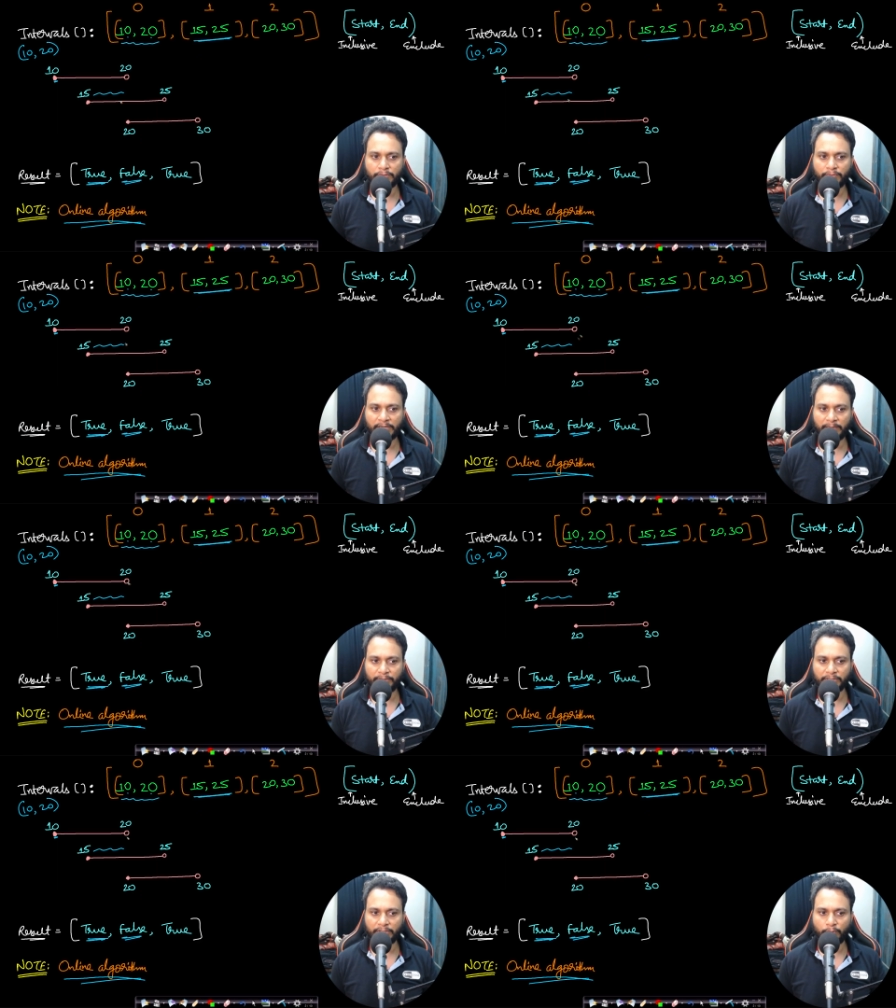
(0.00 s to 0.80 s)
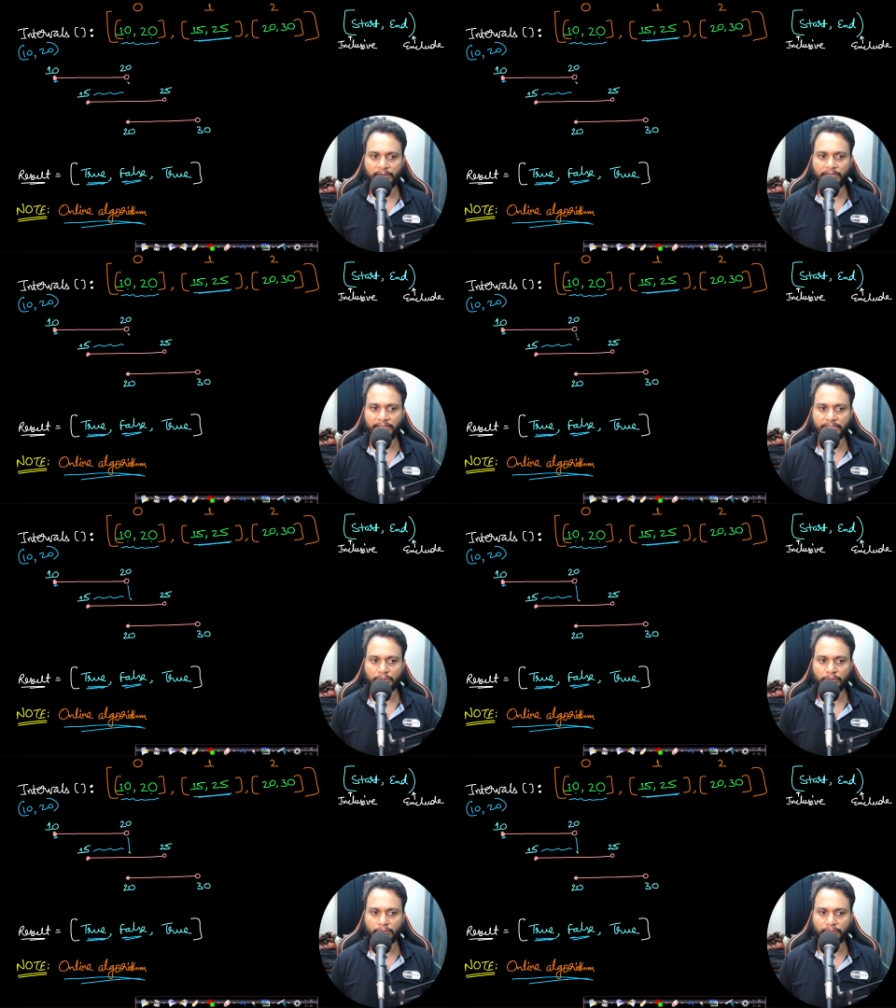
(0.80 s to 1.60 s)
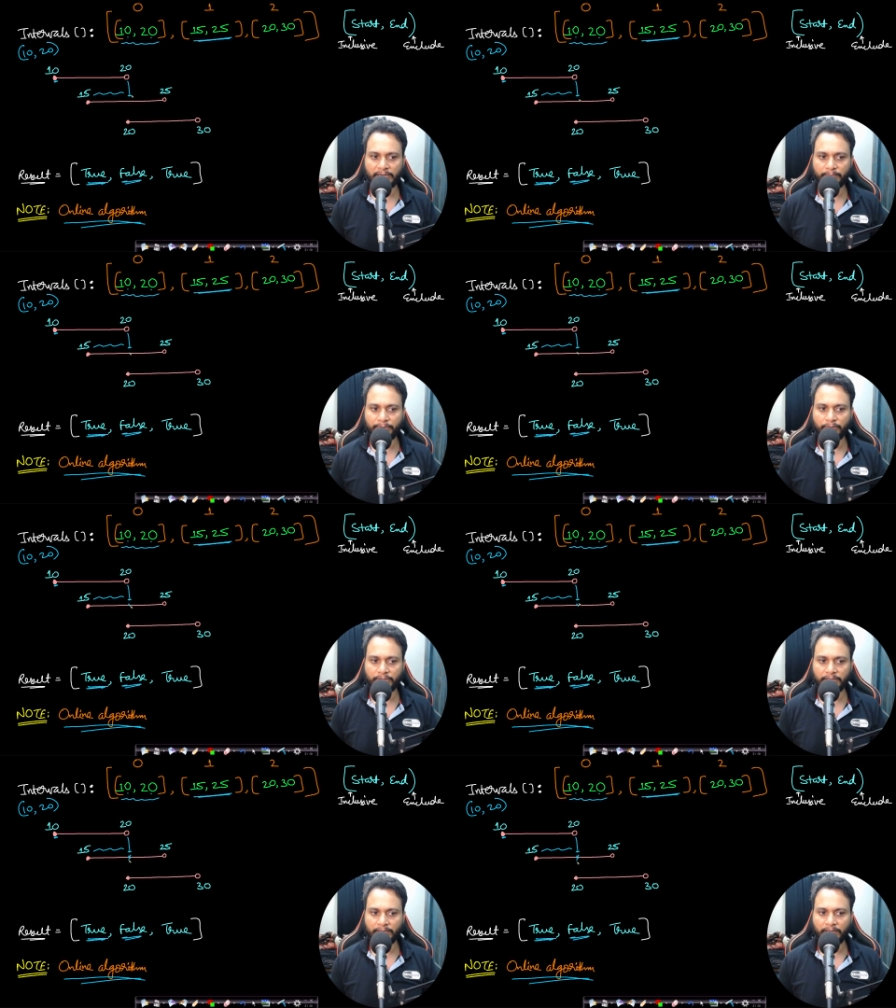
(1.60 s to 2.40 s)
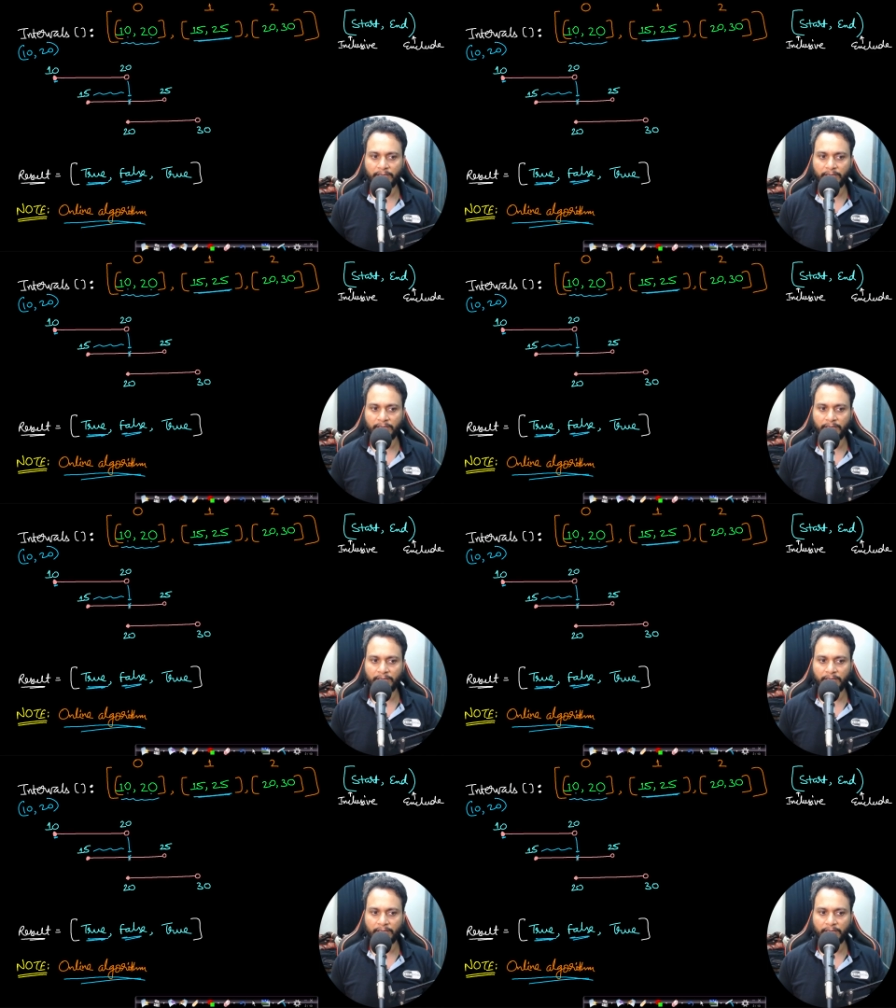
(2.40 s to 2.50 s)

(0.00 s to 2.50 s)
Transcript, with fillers: overlapping the 20 is not overlapping okay